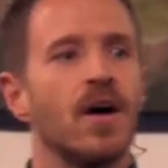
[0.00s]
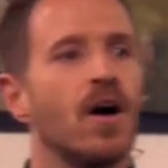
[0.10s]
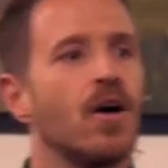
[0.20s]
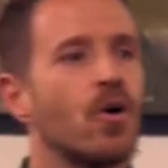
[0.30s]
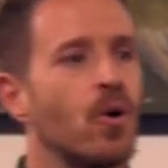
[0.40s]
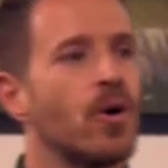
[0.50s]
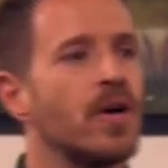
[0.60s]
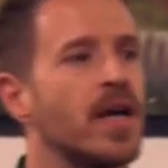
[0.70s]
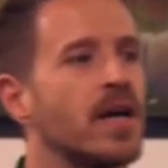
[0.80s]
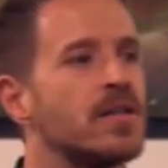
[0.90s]

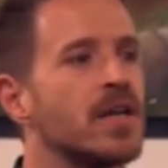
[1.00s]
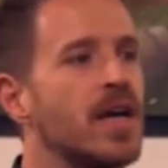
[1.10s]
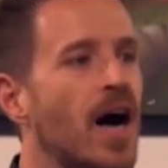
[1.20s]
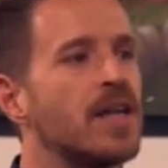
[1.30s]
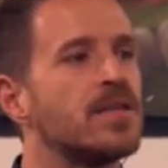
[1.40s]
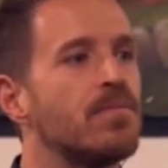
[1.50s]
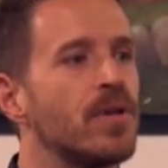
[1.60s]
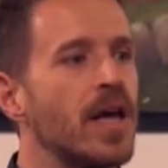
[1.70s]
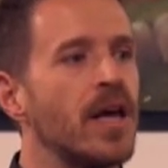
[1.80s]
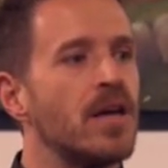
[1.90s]
according to God's
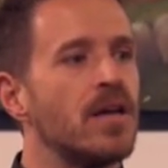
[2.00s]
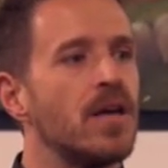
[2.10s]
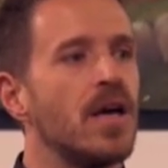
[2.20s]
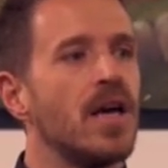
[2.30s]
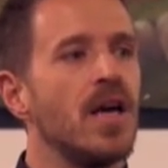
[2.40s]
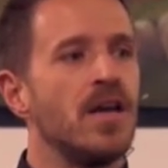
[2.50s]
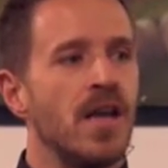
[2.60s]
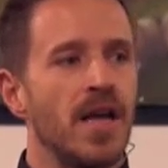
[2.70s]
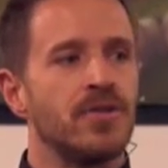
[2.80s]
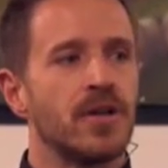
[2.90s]
plan in
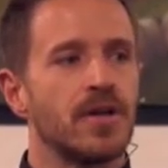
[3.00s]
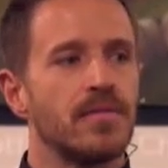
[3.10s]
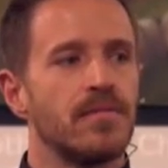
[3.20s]
nature.